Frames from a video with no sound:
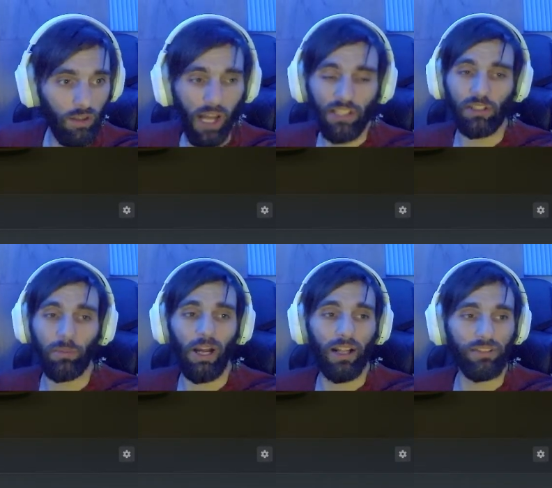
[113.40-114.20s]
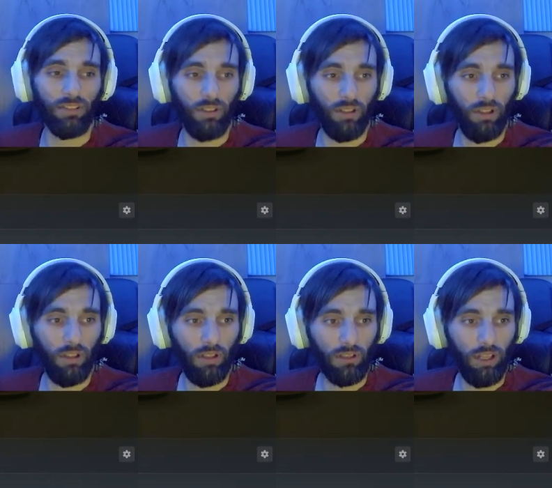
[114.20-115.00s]
Logic Mods.
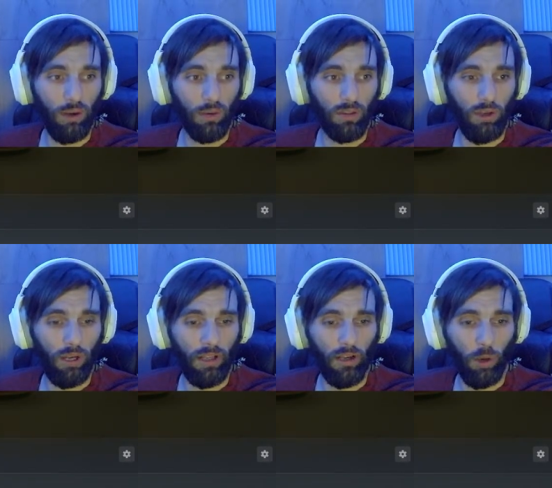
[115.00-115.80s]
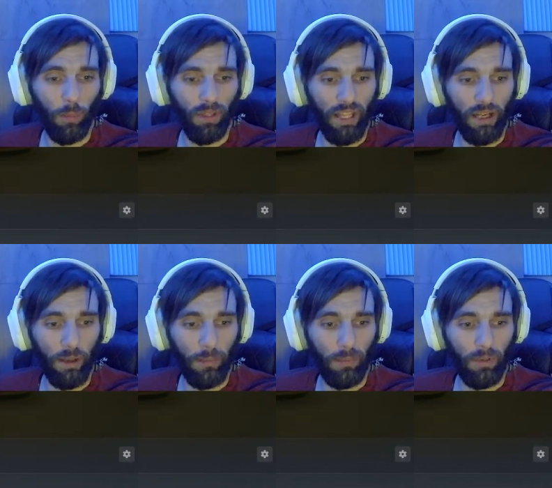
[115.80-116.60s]
So go ahead, open that up.